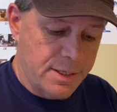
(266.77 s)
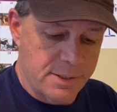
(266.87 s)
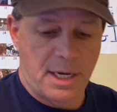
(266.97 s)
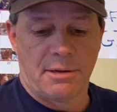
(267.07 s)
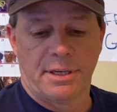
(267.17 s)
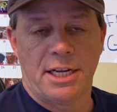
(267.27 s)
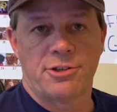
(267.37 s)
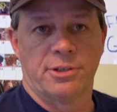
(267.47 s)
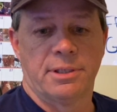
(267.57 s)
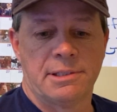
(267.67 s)

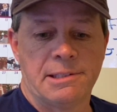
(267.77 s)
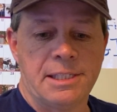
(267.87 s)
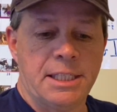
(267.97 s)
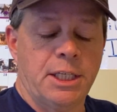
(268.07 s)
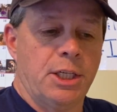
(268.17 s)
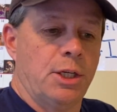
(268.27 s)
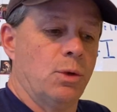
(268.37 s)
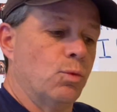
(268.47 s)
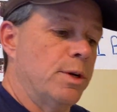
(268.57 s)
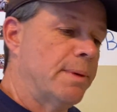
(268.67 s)
consolidation.
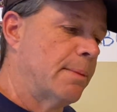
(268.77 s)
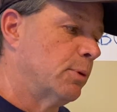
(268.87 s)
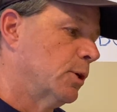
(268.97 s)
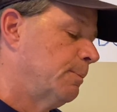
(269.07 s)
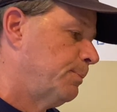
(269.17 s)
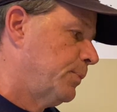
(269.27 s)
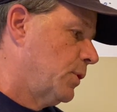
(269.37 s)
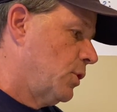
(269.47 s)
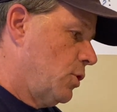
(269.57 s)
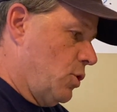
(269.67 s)
Remember,
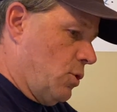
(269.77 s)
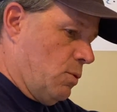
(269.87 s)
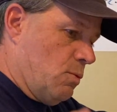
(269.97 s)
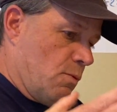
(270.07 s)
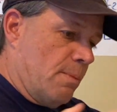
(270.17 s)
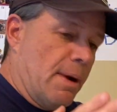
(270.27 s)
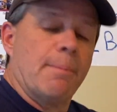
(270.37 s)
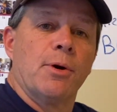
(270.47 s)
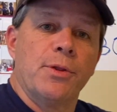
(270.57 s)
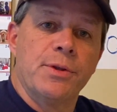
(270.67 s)

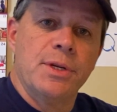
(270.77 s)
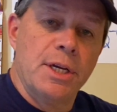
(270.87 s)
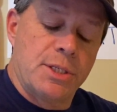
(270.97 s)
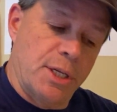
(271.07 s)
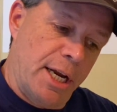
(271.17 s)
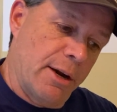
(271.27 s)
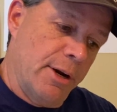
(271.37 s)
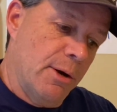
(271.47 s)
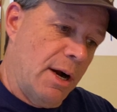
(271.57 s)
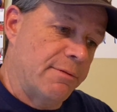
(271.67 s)
remember the
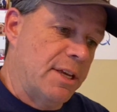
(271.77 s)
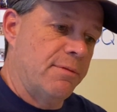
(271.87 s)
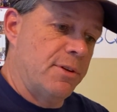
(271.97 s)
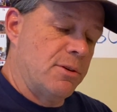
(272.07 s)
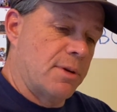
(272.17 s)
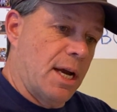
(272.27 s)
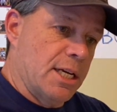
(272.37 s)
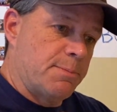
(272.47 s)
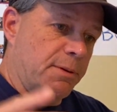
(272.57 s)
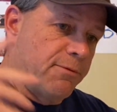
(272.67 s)
scenario I've given you
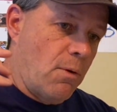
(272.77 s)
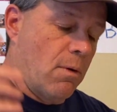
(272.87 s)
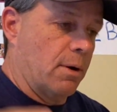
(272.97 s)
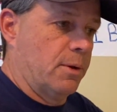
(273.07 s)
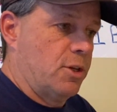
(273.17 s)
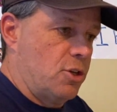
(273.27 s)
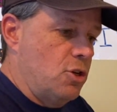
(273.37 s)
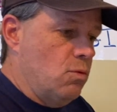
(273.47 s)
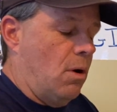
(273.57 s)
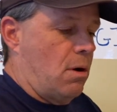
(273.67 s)
guys before.
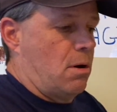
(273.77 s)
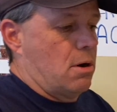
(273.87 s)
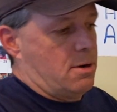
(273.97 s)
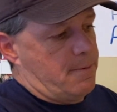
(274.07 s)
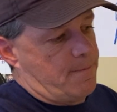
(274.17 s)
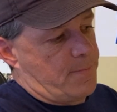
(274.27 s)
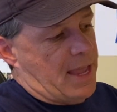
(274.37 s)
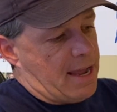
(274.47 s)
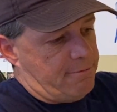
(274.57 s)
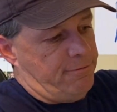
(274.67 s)
You are
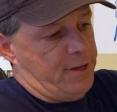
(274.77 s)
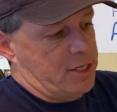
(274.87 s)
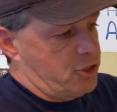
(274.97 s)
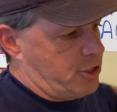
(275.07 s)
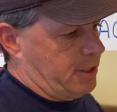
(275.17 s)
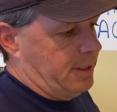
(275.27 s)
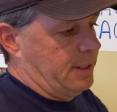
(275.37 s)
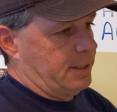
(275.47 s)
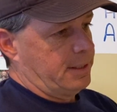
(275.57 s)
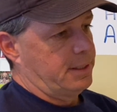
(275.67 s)
that fish
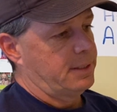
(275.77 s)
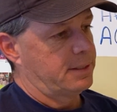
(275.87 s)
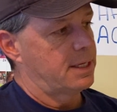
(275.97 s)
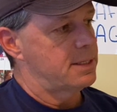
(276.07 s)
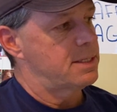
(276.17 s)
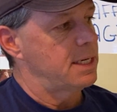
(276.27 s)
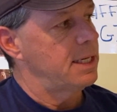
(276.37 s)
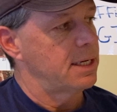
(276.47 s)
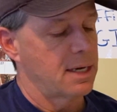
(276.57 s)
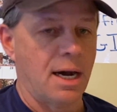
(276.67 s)
that's
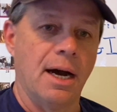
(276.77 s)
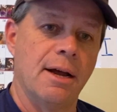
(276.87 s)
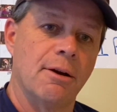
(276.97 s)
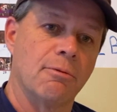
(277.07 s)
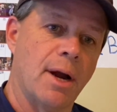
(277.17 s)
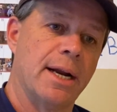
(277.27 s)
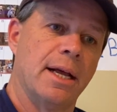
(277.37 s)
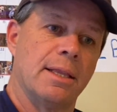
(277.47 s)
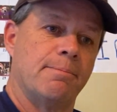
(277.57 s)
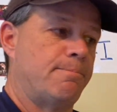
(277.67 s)
sitting on right
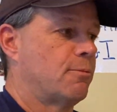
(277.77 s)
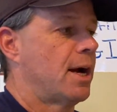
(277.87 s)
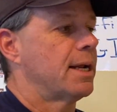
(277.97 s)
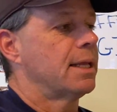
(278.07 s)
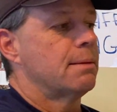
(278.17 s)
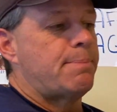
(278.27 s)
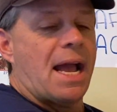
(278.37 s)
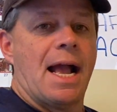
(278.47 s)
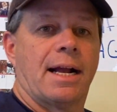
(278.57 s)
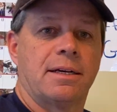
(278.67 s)
on the right on the
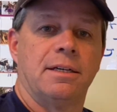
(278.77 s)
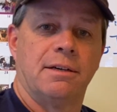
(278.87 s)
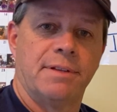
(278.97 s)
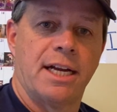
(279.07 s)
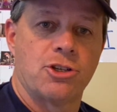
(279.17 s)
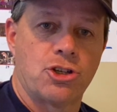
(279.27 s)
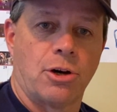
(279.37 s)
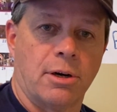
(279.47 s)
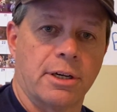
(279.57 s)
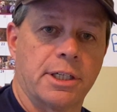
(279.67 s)
back of that
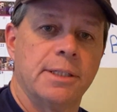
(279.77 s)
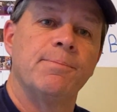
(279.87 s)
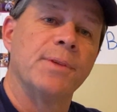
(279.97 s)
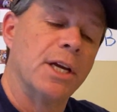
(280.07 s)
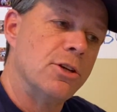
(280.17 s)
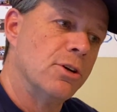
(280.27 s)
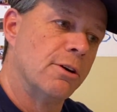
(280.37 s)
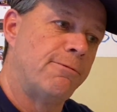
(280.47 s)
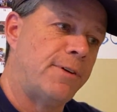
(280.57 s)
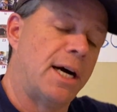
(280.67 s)
shark and
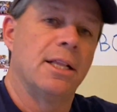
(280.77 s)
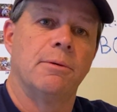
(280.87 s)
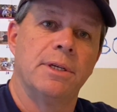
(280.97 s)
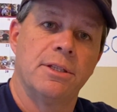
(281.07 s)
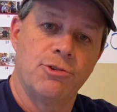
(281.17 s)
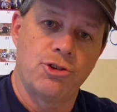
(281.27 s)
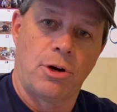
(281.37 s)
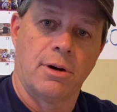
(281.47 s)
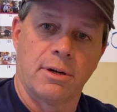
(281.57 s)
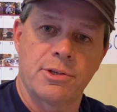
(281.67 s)
you're following the
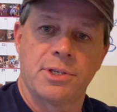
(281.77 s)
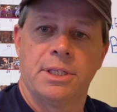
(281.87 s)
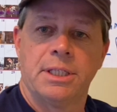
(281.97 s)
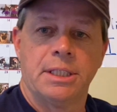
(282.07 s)
sharks.